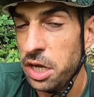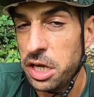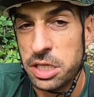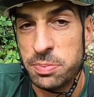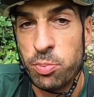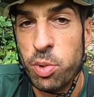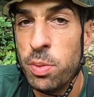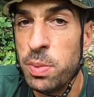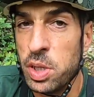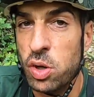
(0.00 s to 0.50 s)

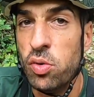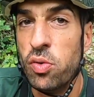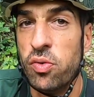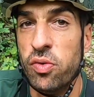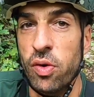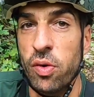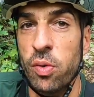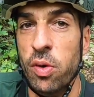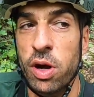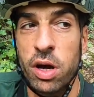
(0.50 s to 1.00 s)
it's blooming
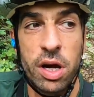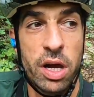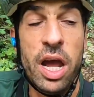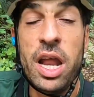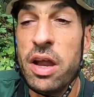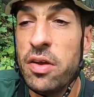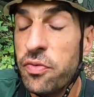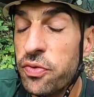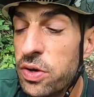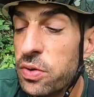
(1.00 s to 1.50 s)
awful
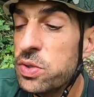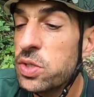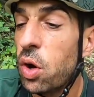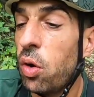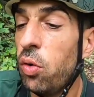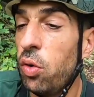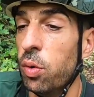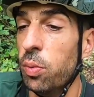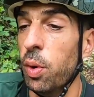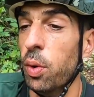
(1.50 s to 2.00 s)
and it feels
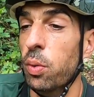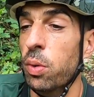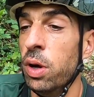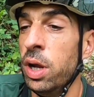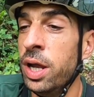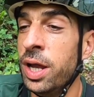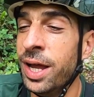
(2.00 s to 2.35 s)
horrible.